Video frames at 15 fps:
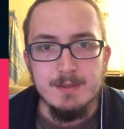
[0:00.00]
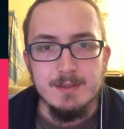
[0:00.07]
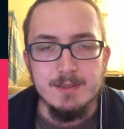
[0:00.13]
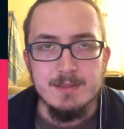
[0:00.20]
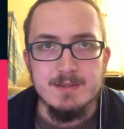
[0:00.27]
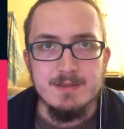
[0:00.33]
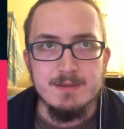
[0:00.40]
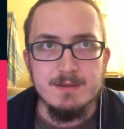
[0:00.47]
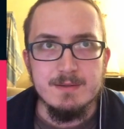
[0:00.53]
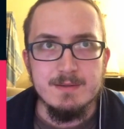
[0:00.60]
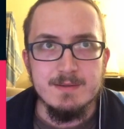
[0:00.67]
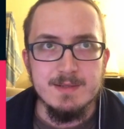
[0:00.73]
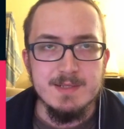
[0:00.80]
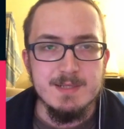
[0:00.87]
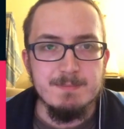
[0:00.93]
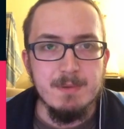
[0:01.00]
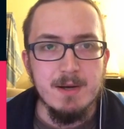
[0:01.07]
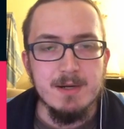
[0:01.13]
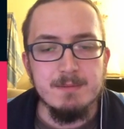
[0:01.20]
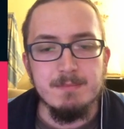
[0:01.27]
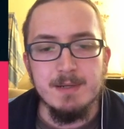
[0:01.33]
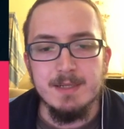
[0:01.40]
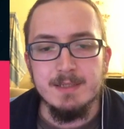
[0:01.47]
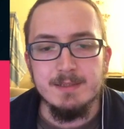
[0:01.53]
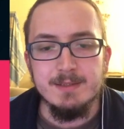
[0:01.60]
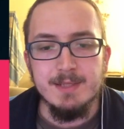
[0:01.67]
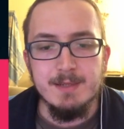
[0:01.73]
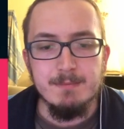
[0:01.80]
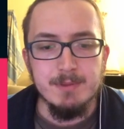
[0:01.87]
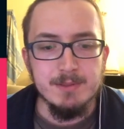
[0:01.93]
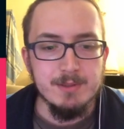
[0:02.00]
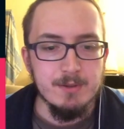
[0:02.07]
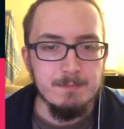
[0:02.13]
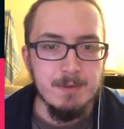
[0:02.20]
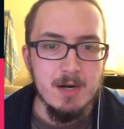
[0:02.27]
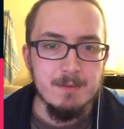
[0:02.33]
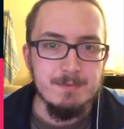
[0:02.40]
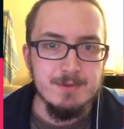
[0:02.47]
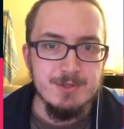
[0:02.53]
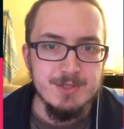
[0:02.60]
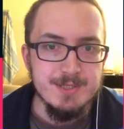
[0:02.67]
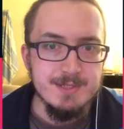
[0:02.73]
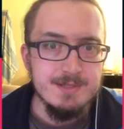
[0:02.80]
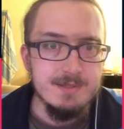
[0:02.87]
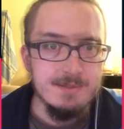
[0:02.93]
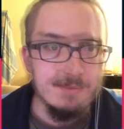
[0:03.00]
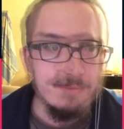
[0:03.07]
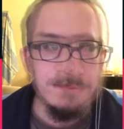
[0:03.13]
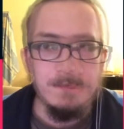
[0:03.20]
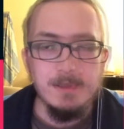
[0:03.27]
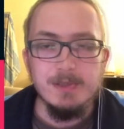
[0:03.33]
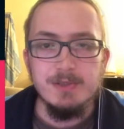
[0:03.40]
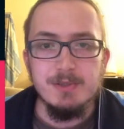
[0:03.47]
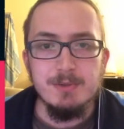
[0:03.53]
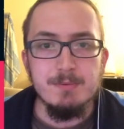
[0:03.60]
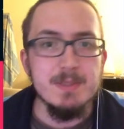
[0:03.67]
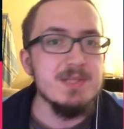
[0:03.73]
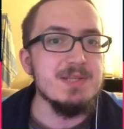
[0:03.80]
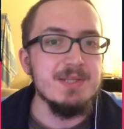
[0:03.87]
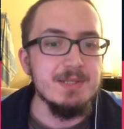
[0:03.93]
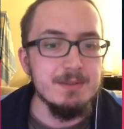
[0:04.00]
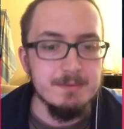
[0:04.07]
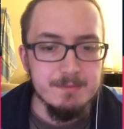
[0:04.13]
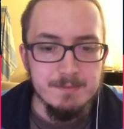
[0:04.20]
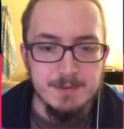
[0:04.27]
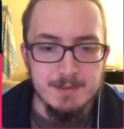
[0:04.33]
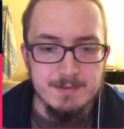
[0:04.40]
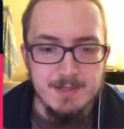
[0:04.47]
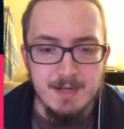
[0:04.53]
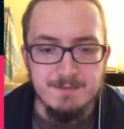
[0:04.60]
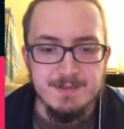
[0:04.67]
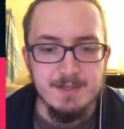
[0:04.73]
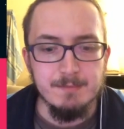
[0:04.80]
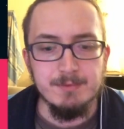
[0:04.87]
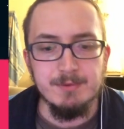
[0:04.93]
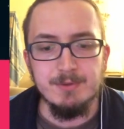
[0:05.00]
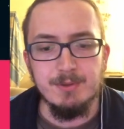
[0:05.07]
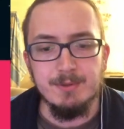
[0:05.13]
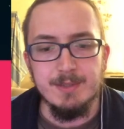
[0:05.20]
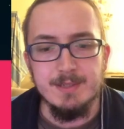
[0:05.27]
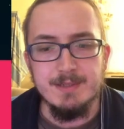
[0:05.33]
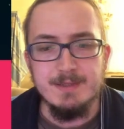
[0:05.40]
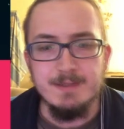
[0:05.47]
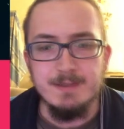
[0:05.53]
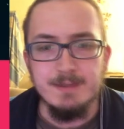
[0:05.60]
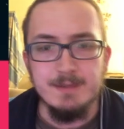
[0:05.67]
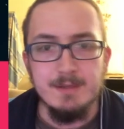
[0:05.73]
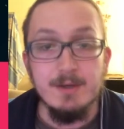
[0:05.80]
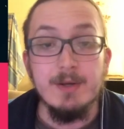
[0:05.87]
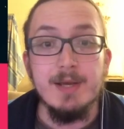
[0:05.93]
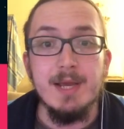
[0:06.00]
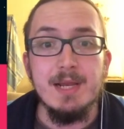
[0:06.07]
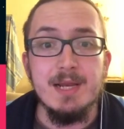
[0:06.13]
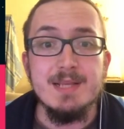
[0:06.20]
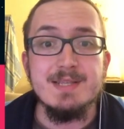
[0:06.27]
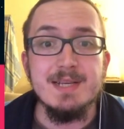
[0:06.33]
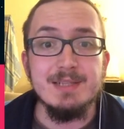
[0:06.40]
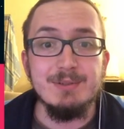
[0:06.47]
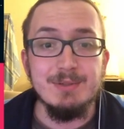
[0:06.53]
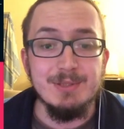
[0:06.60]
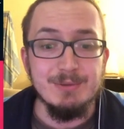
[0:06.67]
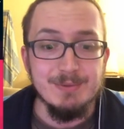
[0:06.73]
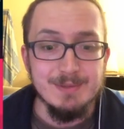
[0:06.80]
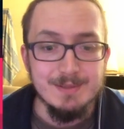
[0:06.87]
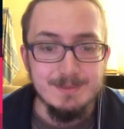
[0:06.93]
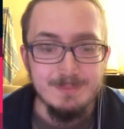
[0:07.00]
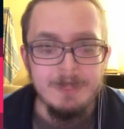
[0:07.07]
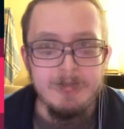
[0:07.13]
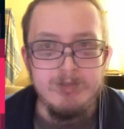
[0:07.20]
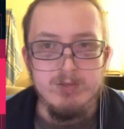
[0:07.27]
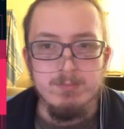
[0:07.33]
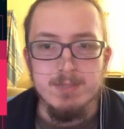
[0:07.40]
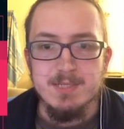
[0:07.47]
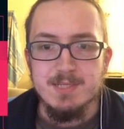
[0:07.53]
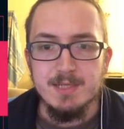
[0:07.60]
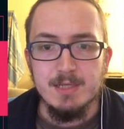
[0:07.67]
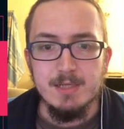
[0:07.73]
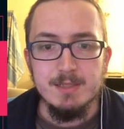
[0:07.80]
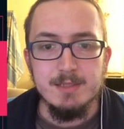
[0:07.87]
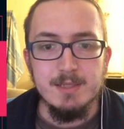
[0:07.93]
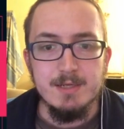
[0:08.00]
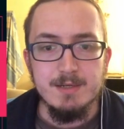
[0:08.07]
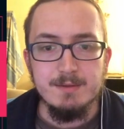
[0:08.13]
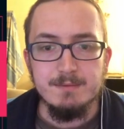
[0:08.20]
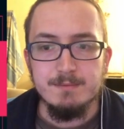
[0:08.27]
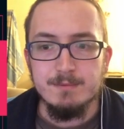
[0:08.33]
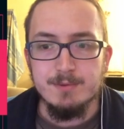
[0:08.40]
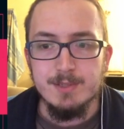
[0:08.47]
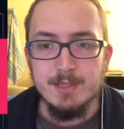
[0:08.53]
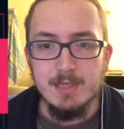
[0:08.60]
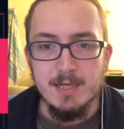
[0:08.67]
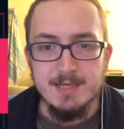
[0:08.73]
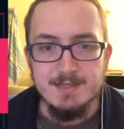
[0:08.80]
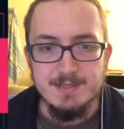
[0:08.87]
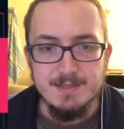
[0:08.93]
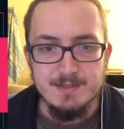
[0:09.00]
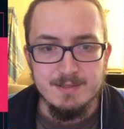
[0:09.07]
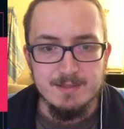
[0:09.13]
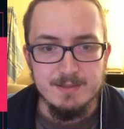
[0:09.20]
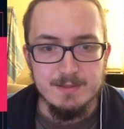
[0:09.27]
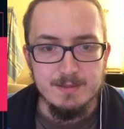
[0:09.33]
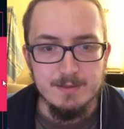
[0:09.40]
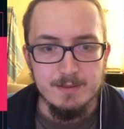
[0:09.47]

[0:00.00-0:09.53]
It's inspired by tabletop RPGs, but you will see, we'll have some tutorials. Okay, let's get into it. So basically there are three classes.